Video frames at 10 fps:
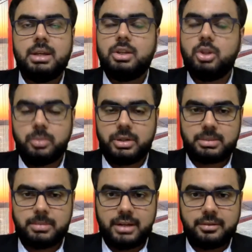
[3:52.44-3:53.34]
numerous
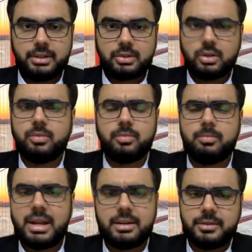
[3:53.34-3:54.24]
benefits, or
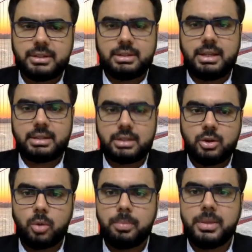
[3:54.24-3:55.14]
benefits that
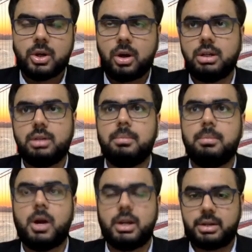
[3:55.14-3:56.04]
go beyond
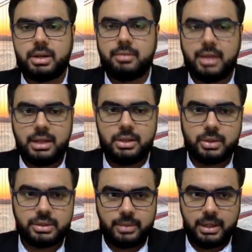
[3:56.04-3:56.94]
monetary value
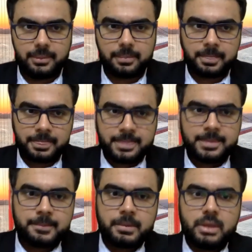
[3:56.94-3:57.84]
as well.
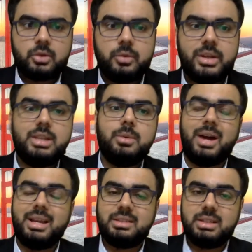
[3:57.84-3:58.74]
So when
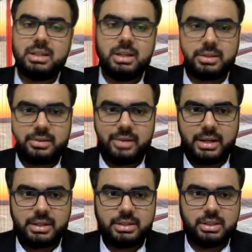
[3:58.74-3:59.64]
devising a
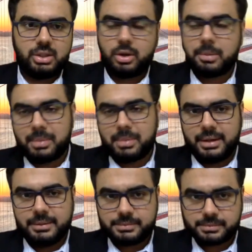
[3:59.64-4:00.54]
strategy or a plan,